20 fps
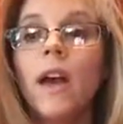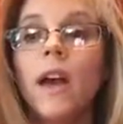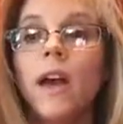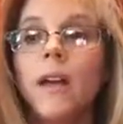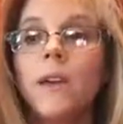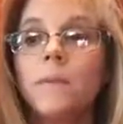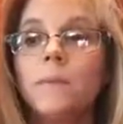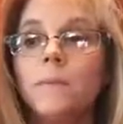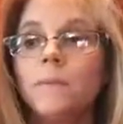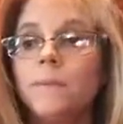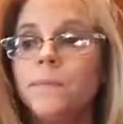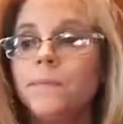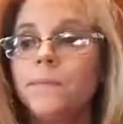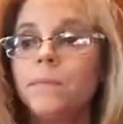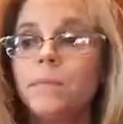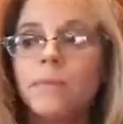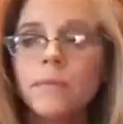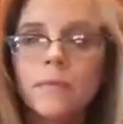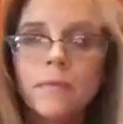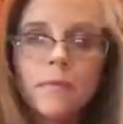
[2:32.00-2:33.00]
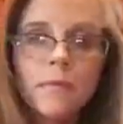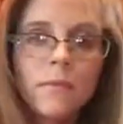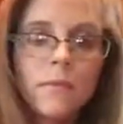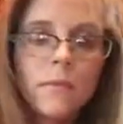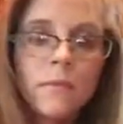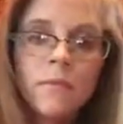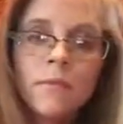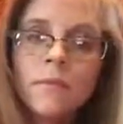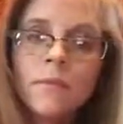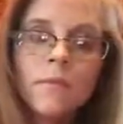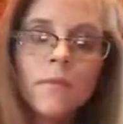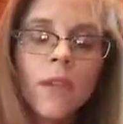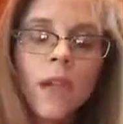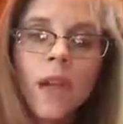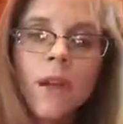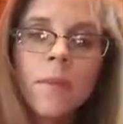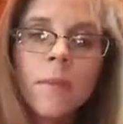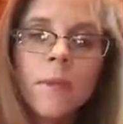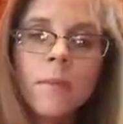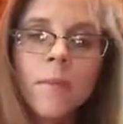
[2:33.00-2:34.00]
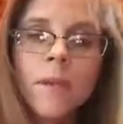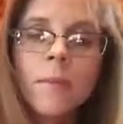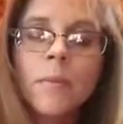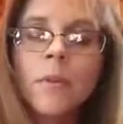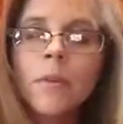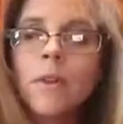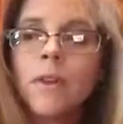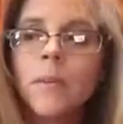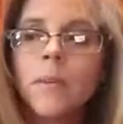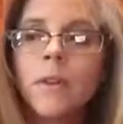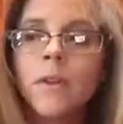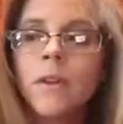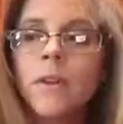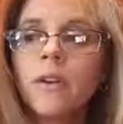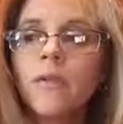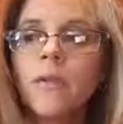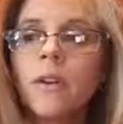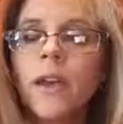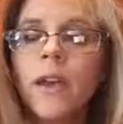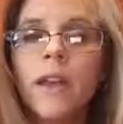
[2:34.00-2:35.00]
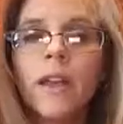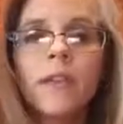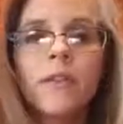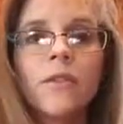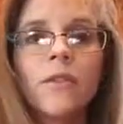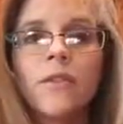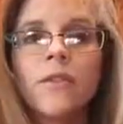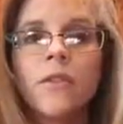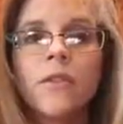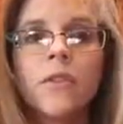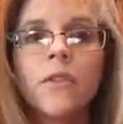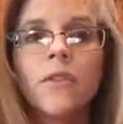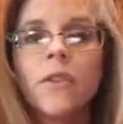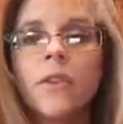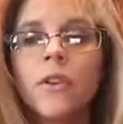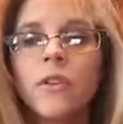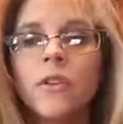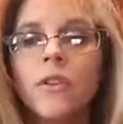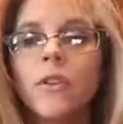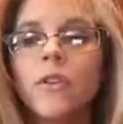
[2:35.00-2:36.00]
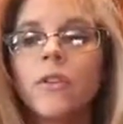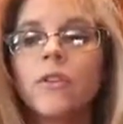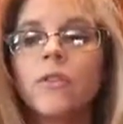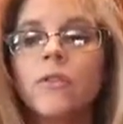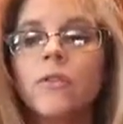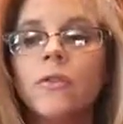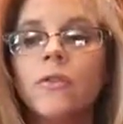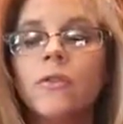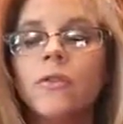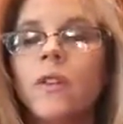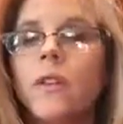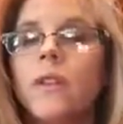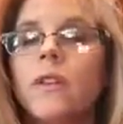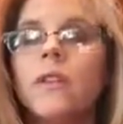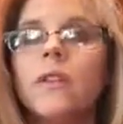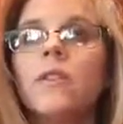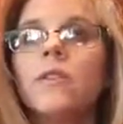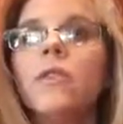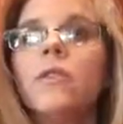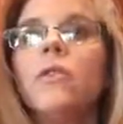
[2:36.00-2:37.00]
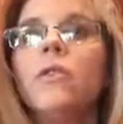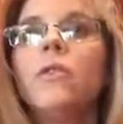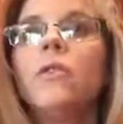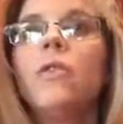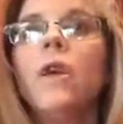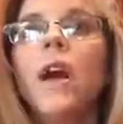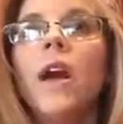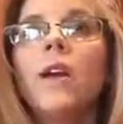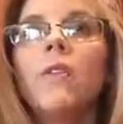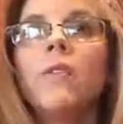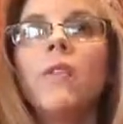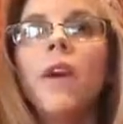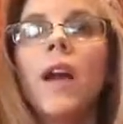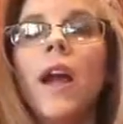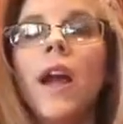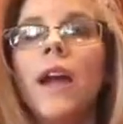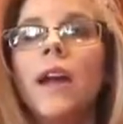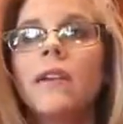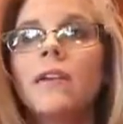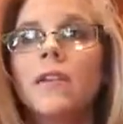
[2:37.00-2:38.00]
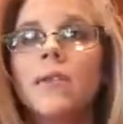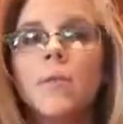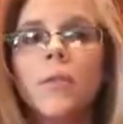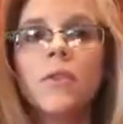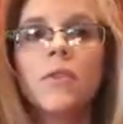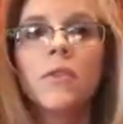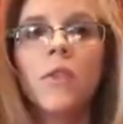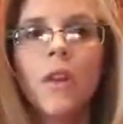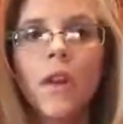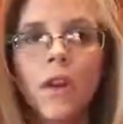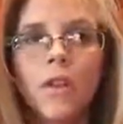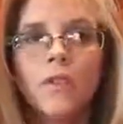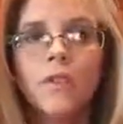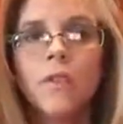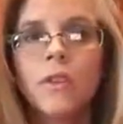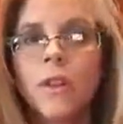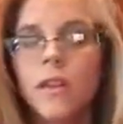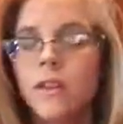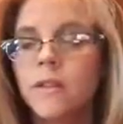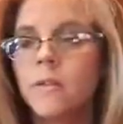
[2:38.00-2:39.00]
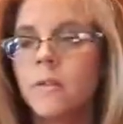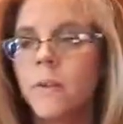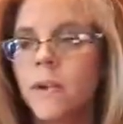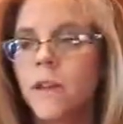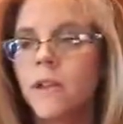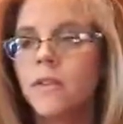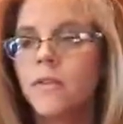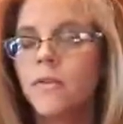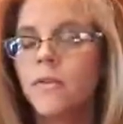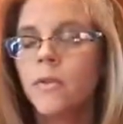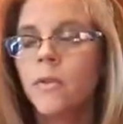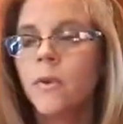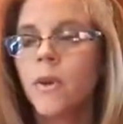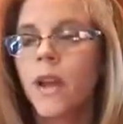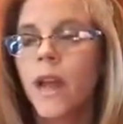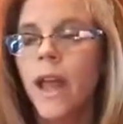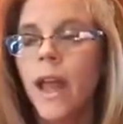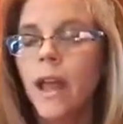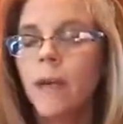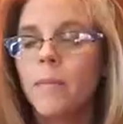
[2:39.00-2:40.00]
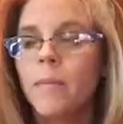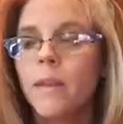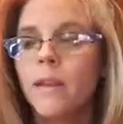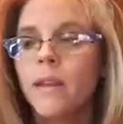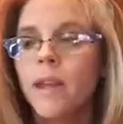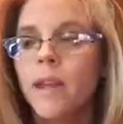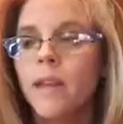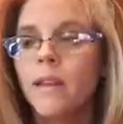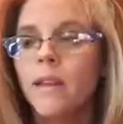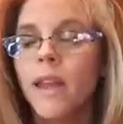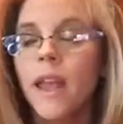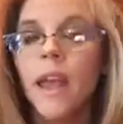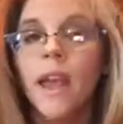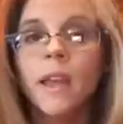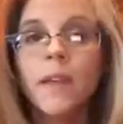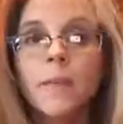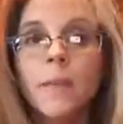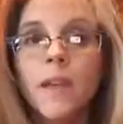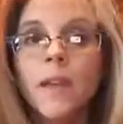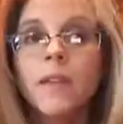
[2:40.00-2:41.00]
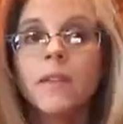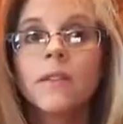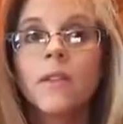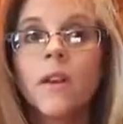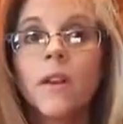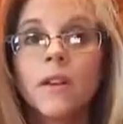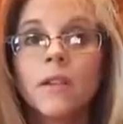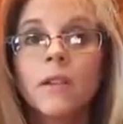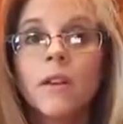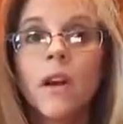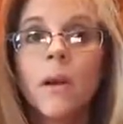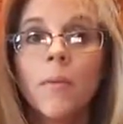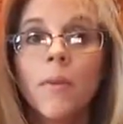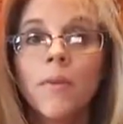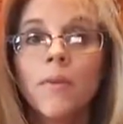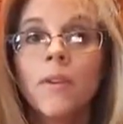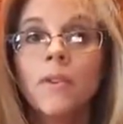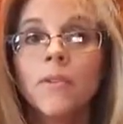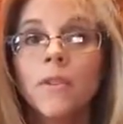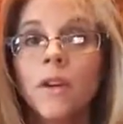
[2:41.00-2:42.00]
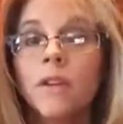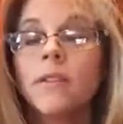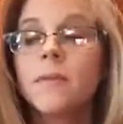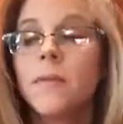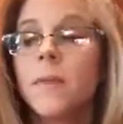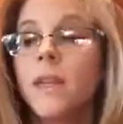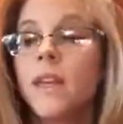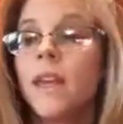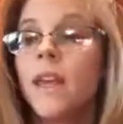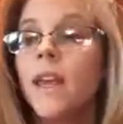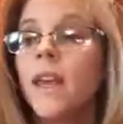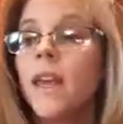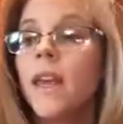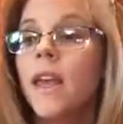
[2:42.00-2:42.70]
I mean, people are going to be looking for answers, and they're going to look to whoever has the most logical explanation for what happened. And the enemy is on top of it, trust me.